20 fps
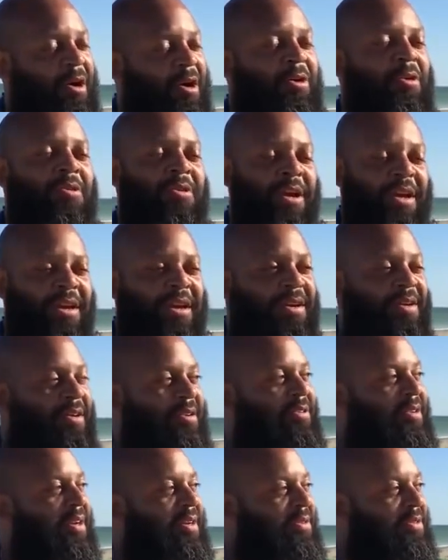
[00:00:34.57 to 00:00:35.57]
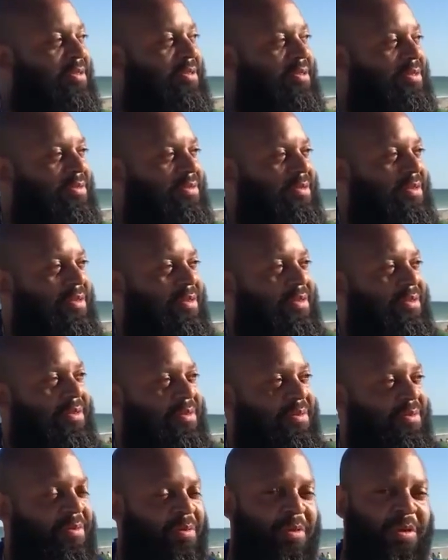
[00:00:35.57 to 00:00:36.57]
Oh, okay, uh, okay. That's
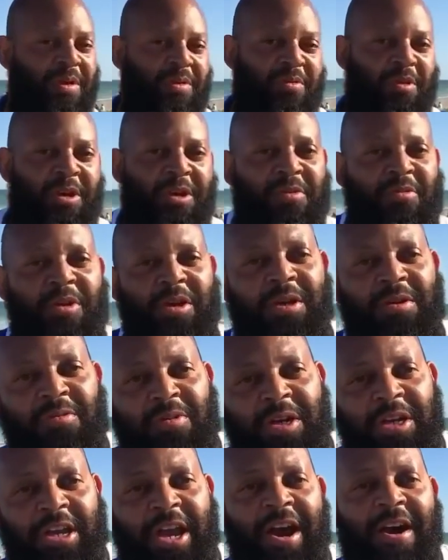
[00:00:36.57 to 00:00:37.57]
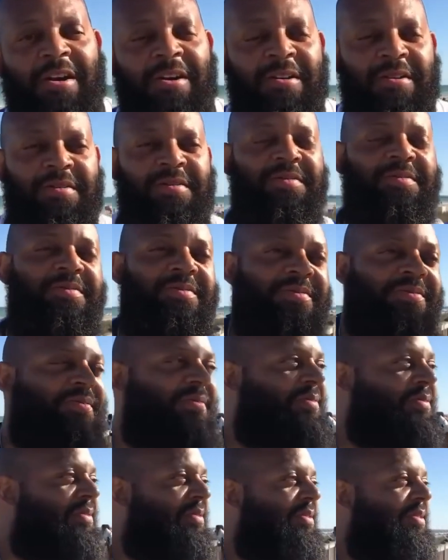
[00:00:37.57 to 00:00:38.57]
What, what, what, what are y'all? I'm a
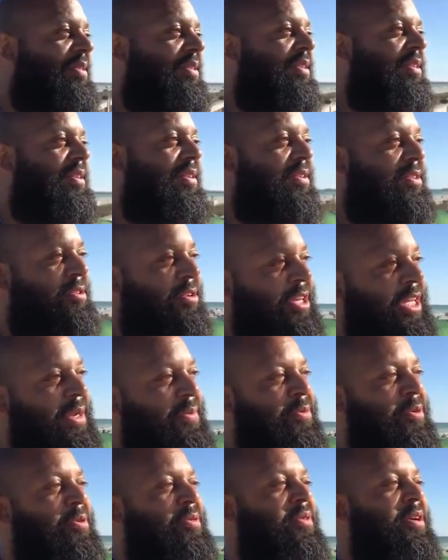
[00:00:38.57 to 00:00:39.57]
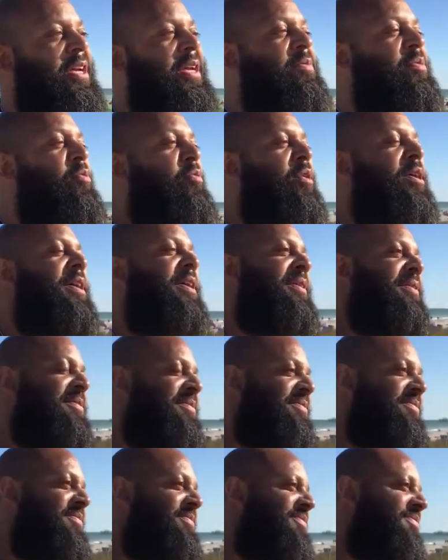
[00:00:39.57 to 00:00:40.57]
Hebrew. You're Hebrew? A Hebrew what?
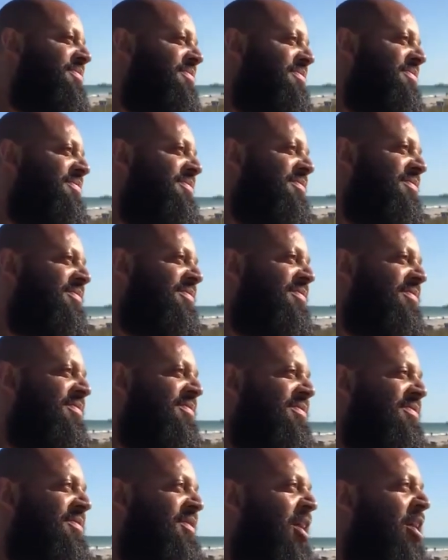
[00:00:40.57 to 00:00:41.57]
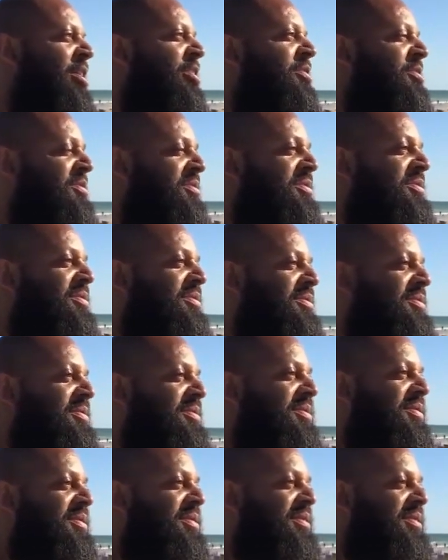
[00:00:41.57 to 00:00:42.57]
Israelite. Are you?
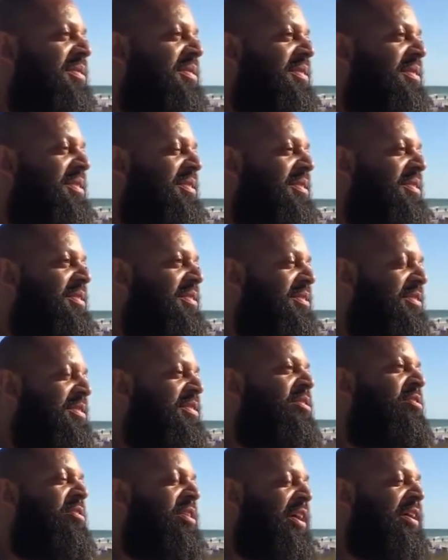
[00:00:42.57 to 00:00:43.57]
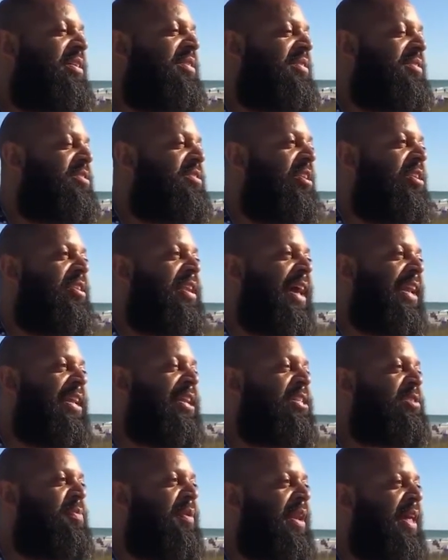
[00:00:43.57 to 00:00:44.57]
Yeah. Okay, so you're
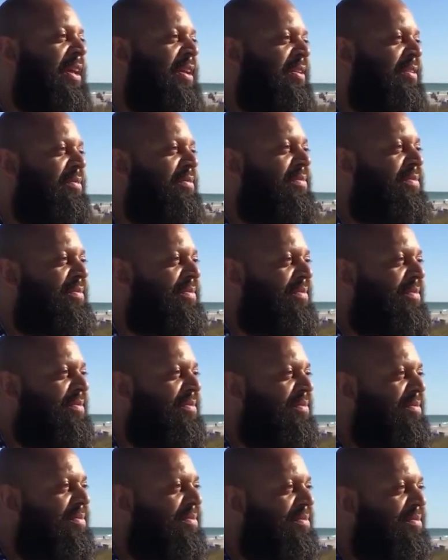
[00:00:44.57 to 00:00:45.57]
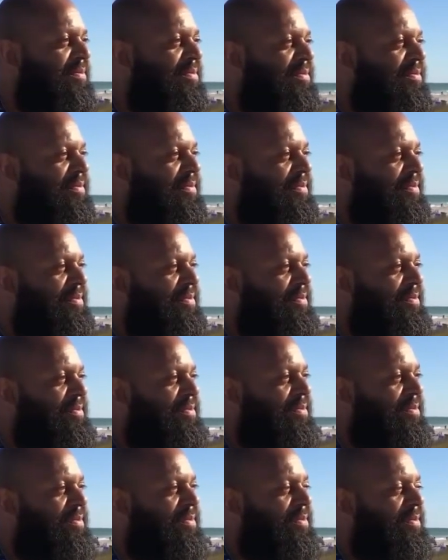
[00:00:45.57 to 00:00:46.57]
not an Ishmaelite? What's that?
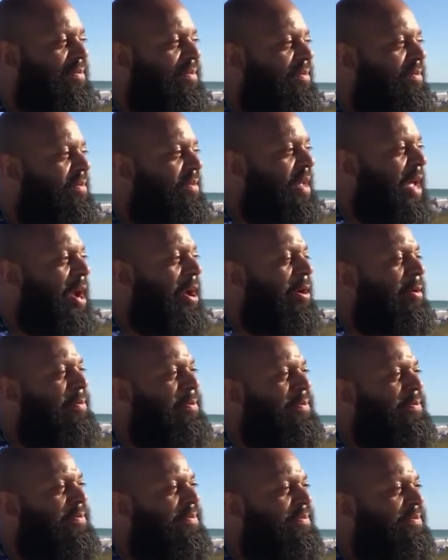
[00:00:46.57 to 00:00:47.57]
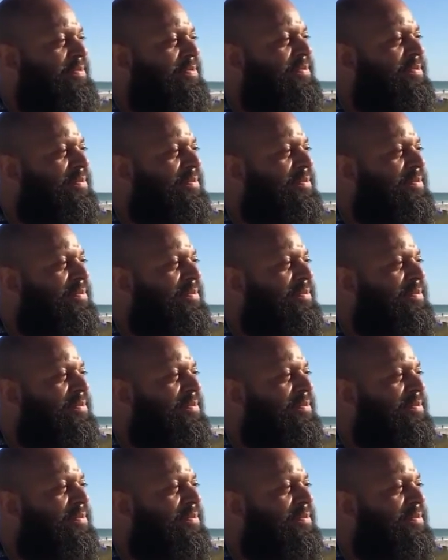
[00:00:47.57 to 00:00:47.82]
Ishmaelite. Arab? No,